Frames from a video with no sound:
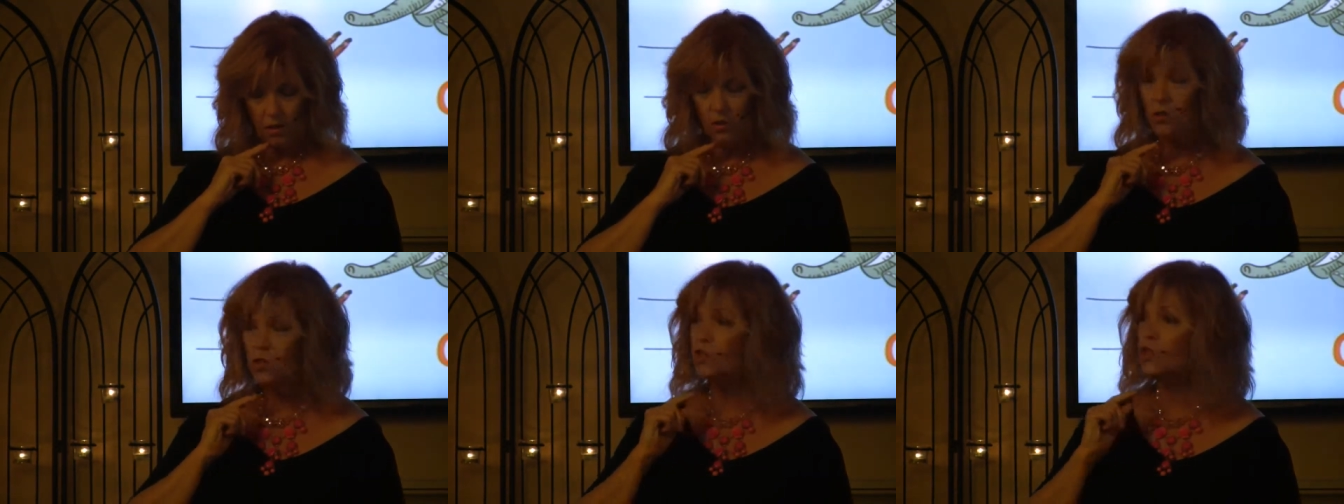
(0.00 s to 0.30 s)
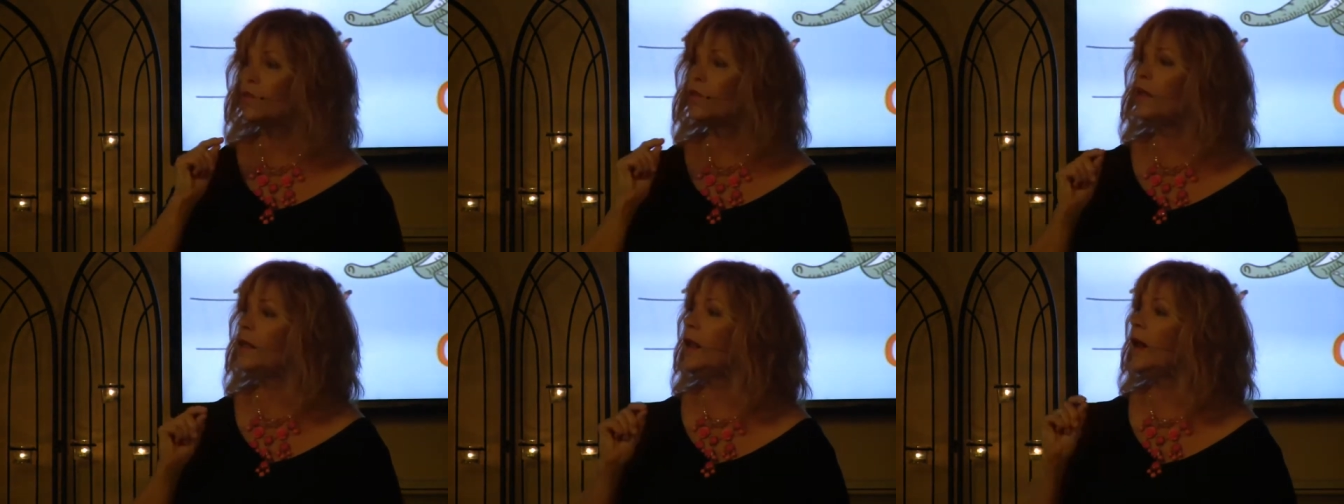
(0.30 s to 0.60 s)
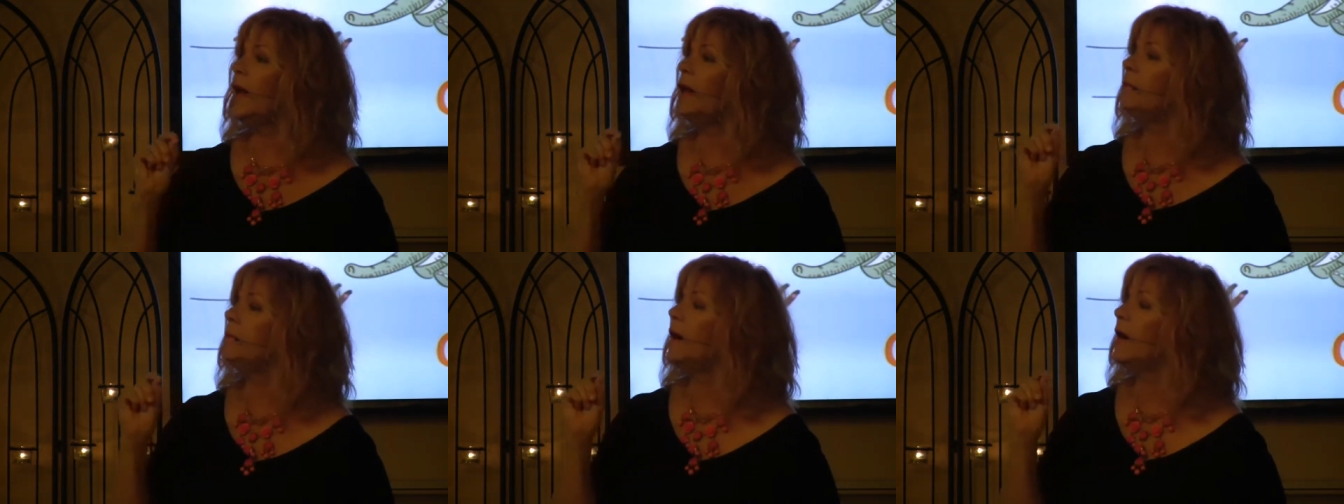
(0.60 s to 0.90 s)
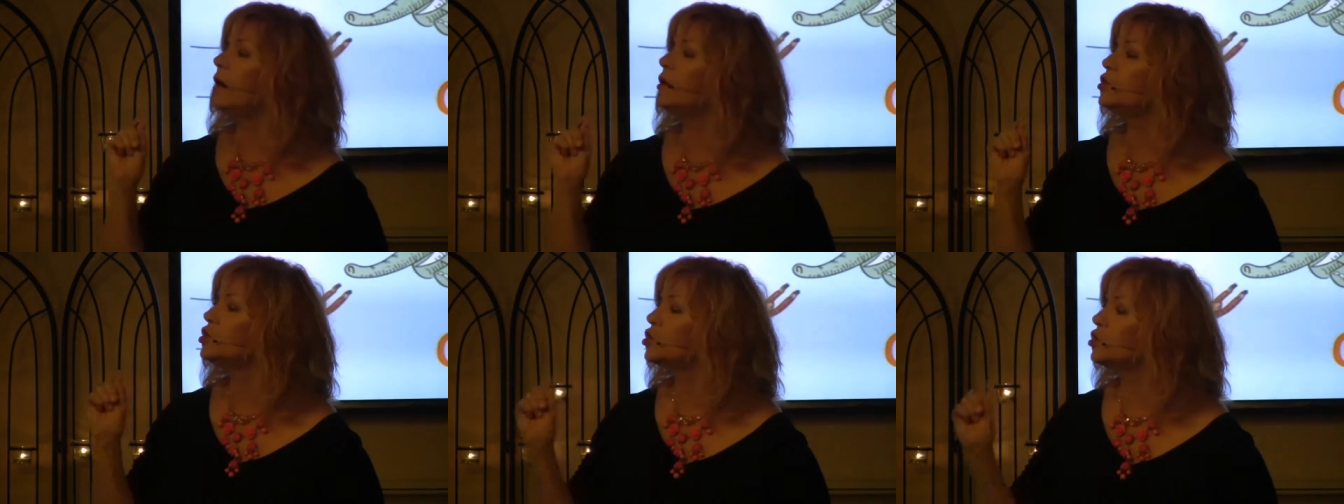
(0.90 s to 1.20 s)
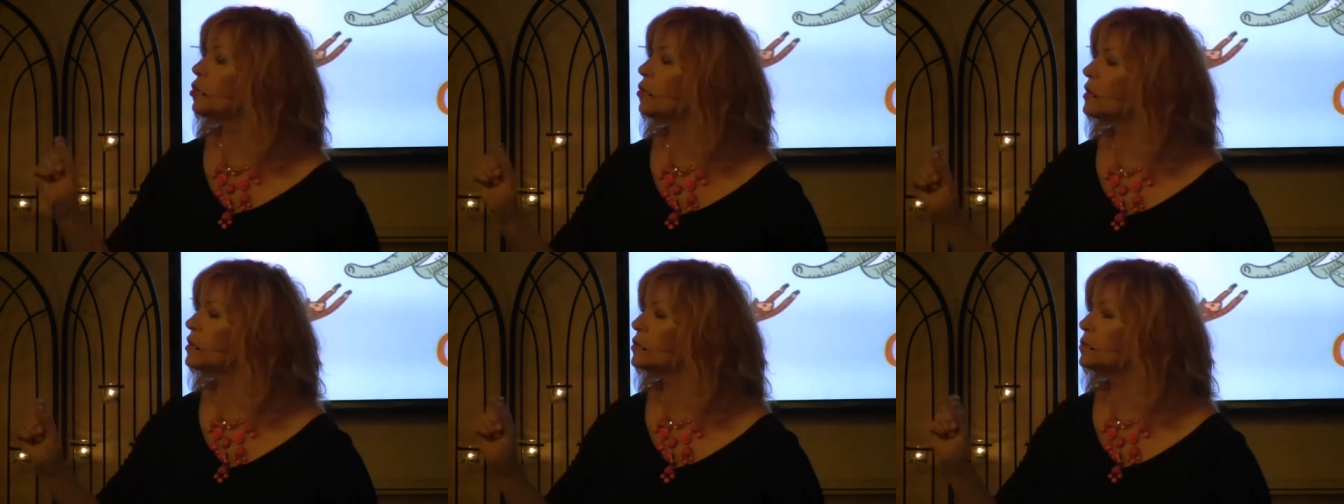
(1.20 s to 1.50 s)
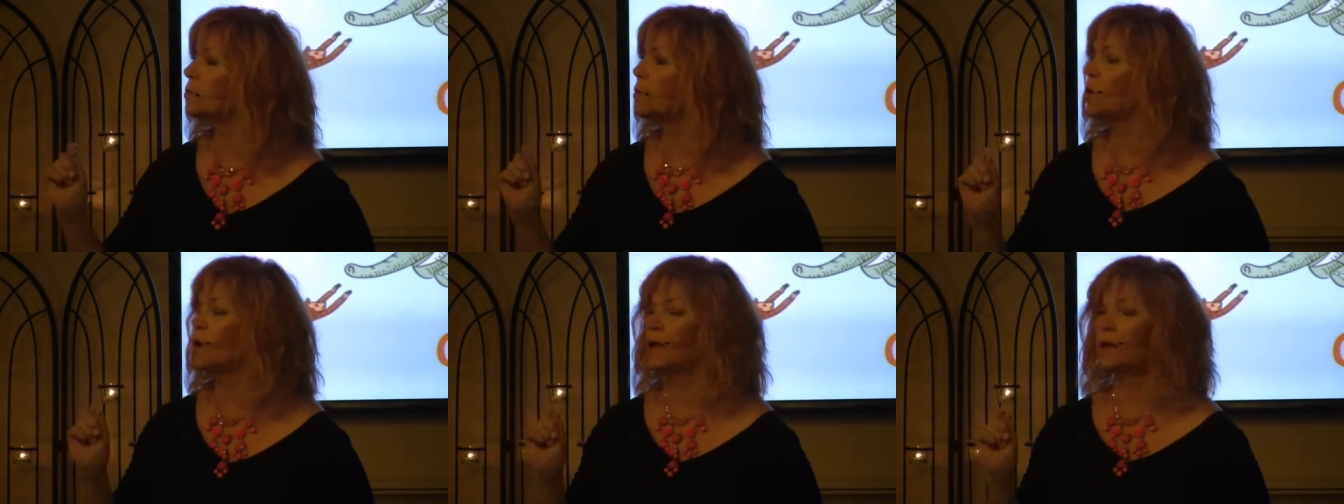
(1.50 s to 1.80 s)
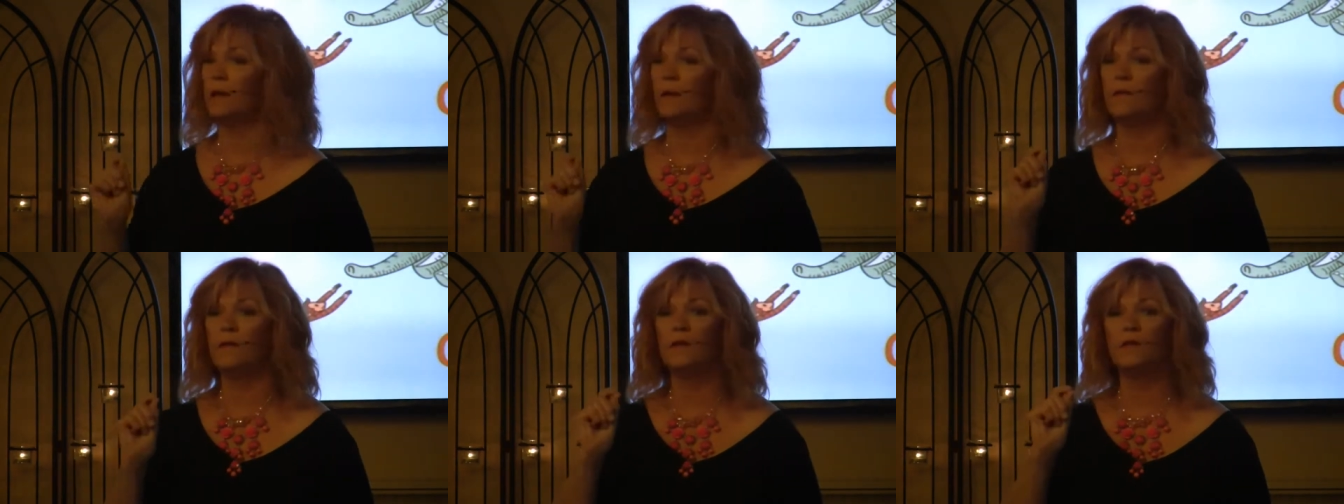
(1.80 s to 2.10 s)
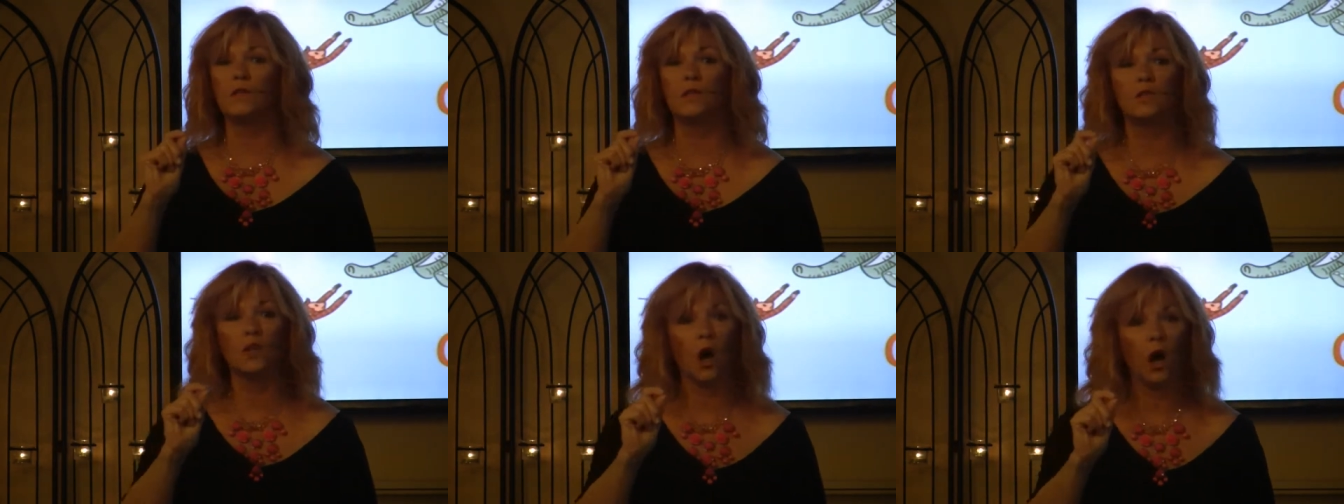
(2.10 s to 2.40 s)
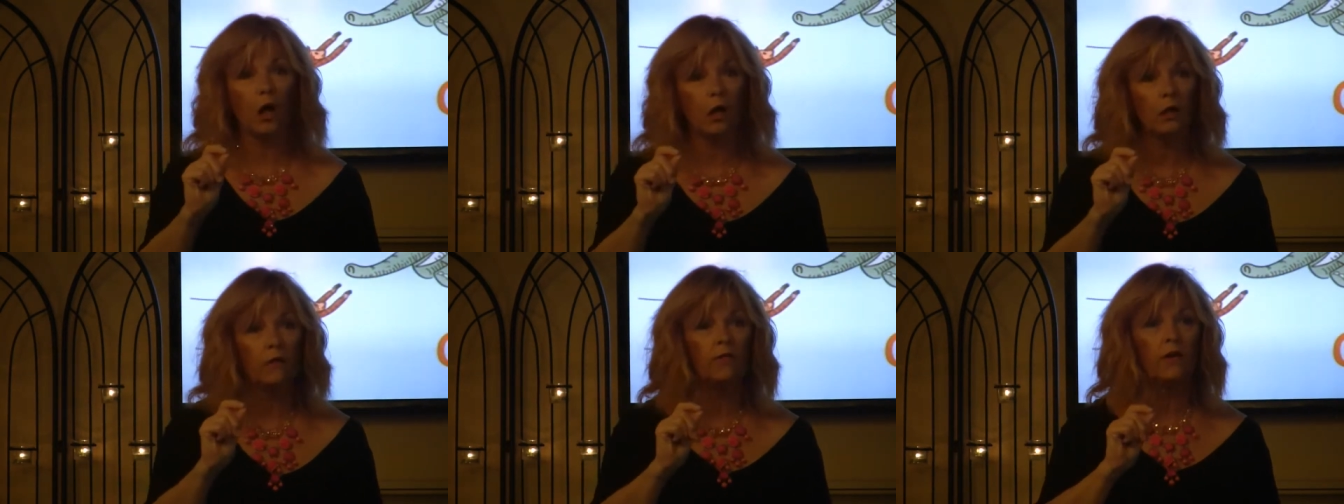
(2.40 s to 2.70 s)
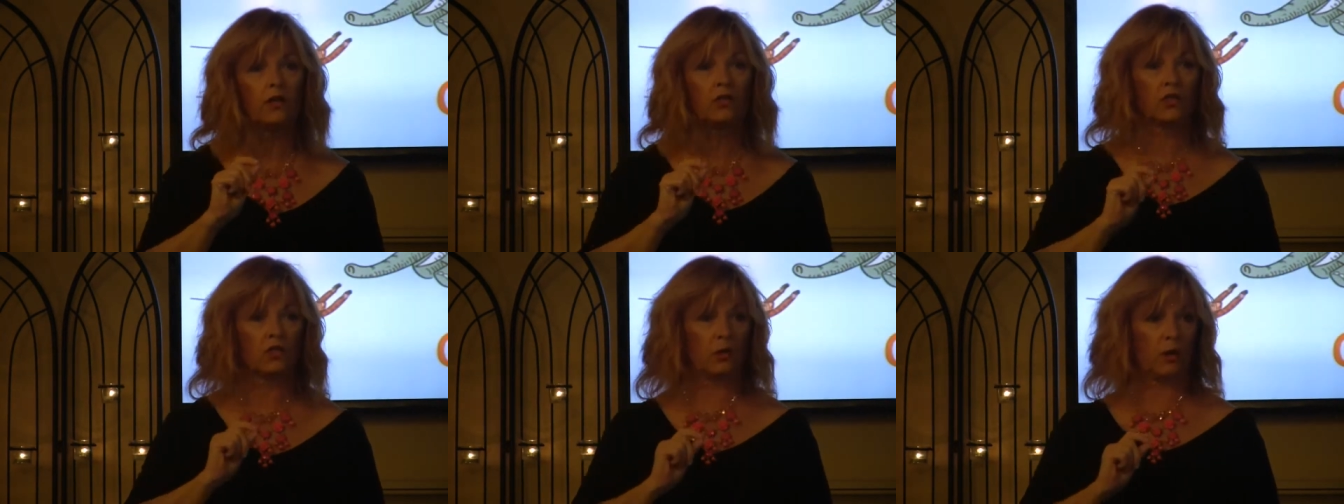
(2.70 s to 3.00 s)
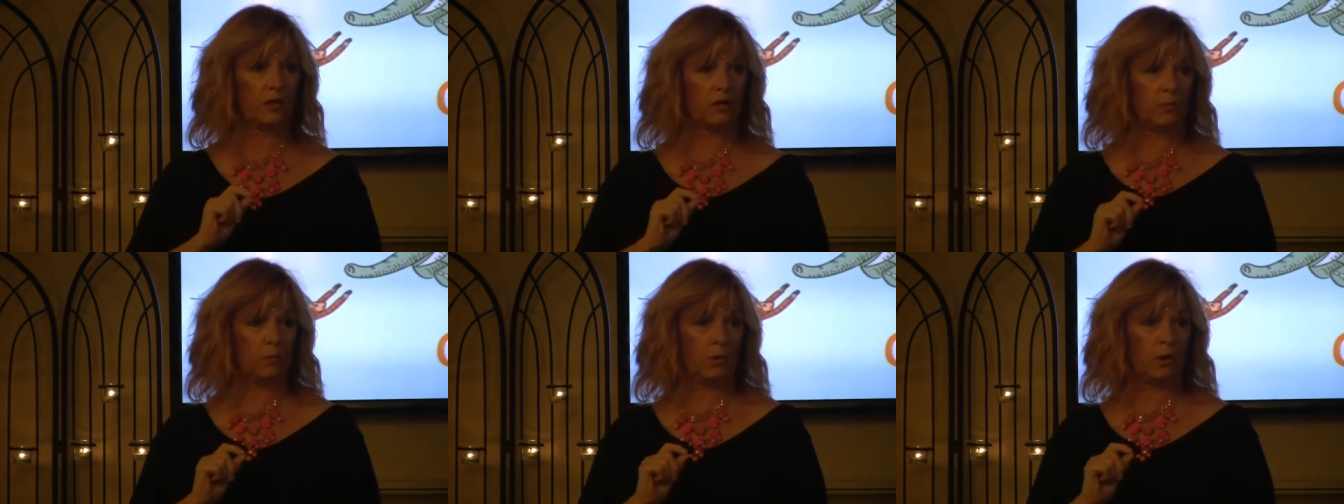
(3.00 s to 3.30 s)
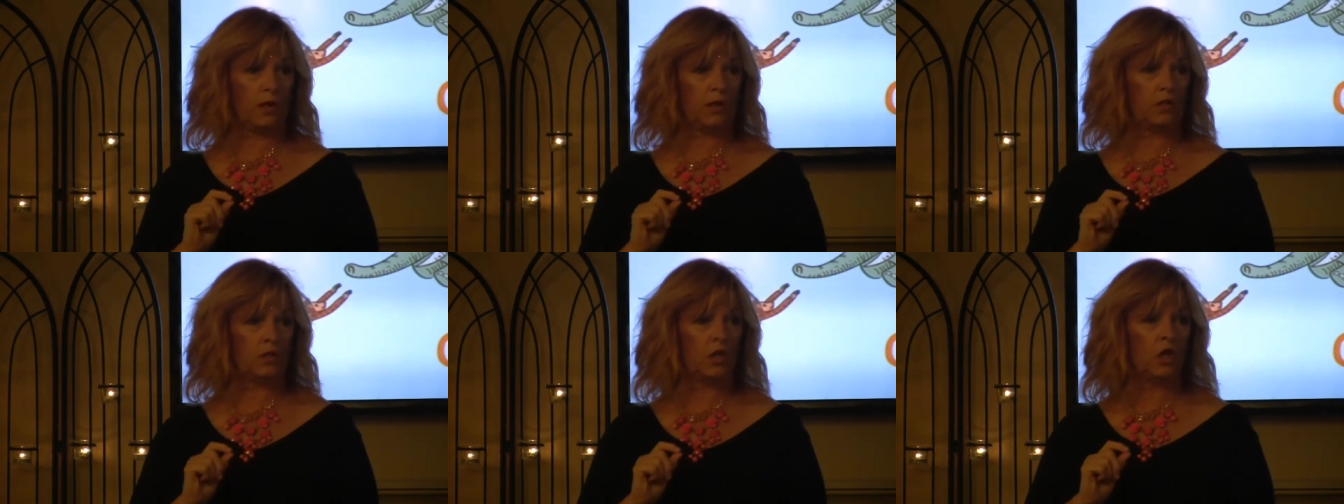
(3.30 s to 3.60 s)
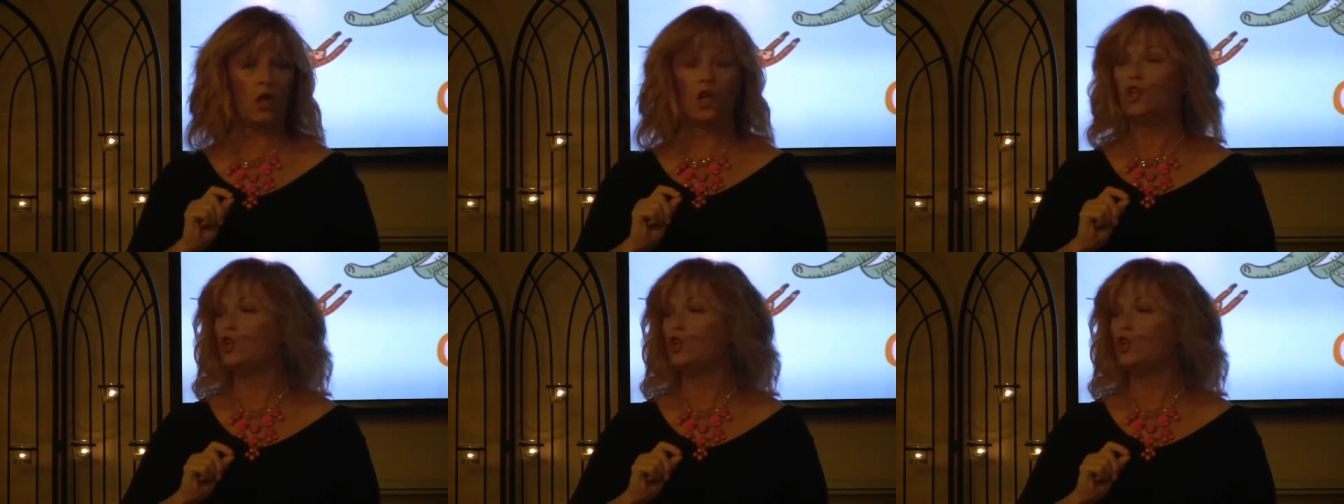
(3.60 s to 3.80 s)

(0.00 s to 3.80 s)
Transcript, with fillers: So then I am at a choice point, and this is all of our choice points.